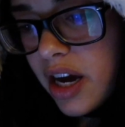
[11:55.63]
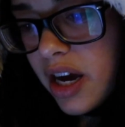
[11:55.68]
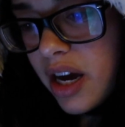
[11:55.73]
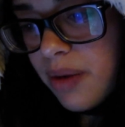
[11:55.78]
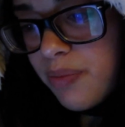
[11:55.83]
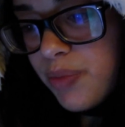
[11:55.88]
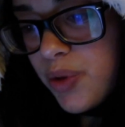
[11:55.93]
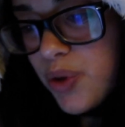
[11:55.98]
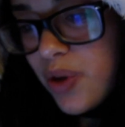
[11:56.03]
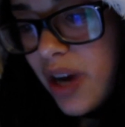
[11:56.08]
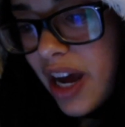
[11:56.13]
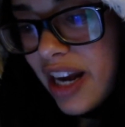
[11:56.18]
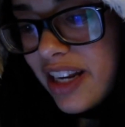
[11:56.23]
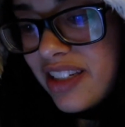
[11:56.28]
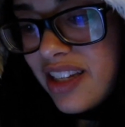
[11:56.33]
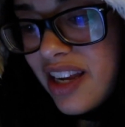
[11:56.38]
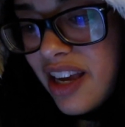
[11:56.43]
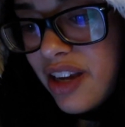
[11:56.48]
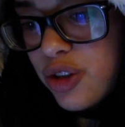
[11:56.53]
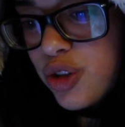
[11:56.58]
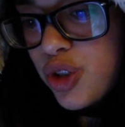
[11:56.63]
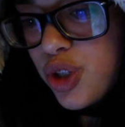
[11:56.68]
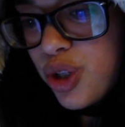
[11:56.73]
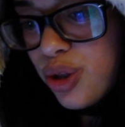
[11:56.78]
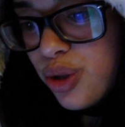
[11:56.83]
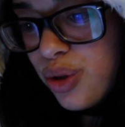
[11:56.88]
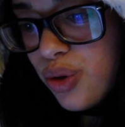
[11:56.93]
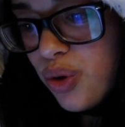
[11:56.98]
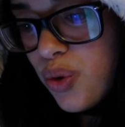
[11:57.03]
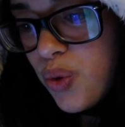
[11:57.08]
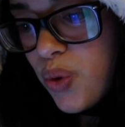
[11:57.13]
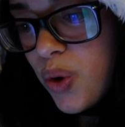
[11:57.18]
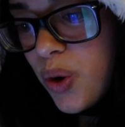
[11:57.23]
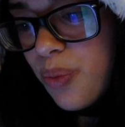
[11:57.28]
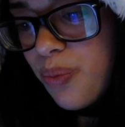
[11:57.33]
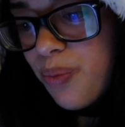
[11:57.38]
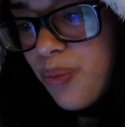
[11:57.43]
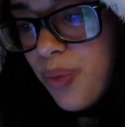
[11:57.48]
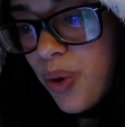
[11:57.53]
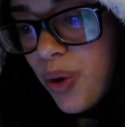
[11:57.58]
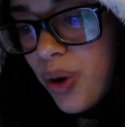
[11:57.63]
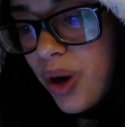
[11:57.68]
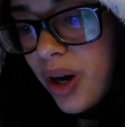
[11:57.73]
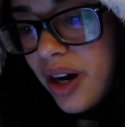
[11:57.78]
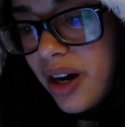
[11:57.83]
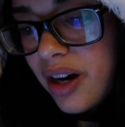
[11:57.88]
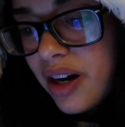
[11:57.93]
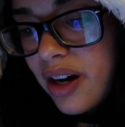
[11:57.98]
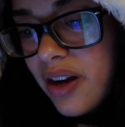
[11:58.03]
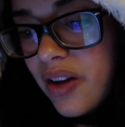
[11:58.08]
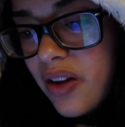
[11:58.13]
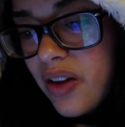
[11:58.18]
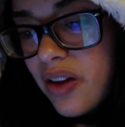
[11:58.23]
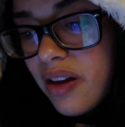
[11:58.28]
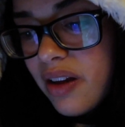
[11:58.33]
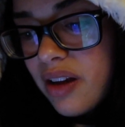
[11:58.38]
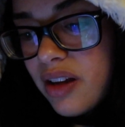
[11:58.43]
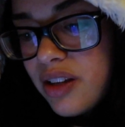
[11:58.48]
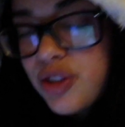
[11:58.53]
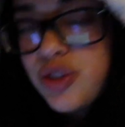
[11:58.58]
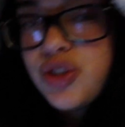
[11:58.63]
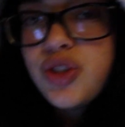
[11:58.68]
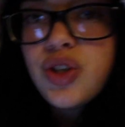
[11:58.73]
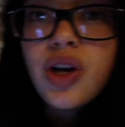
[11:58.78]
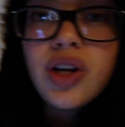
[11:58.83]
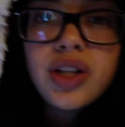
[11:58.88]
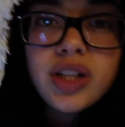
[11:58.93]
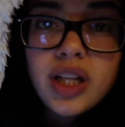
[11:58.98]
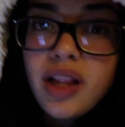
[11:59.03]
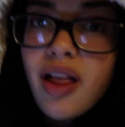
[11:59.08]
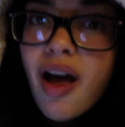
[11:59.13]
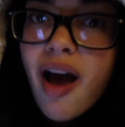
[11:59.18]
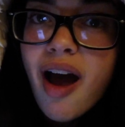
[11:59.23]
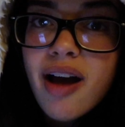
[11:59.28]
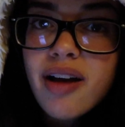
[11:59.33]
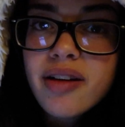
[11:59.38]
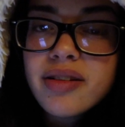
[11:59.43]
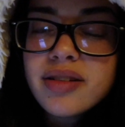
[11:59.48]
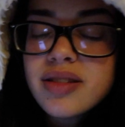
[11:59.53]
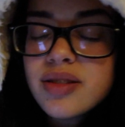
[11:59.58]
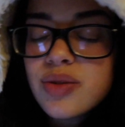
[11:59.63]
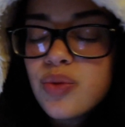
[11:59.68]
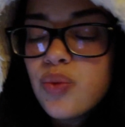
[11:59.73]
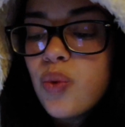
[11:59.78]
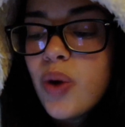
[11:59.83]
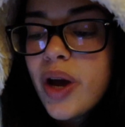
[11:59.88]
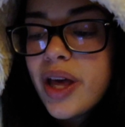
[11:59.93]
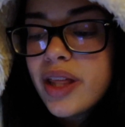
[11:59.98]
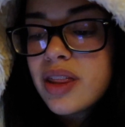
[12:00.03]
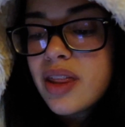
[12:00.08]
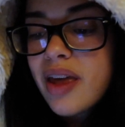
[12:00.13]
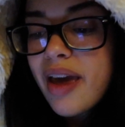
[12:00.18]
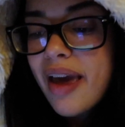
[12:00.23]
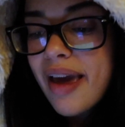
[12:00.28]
You gotta take 2 more Dulcolax with